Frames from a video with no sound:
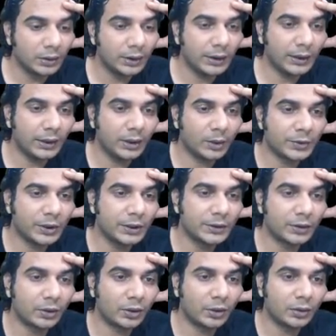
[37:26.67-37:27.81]
A option is
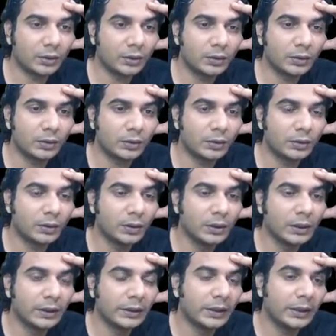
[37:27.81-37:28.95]
wrong.
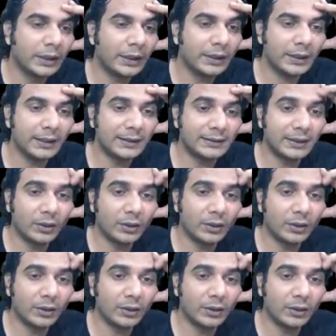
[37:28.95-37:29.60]
And it's an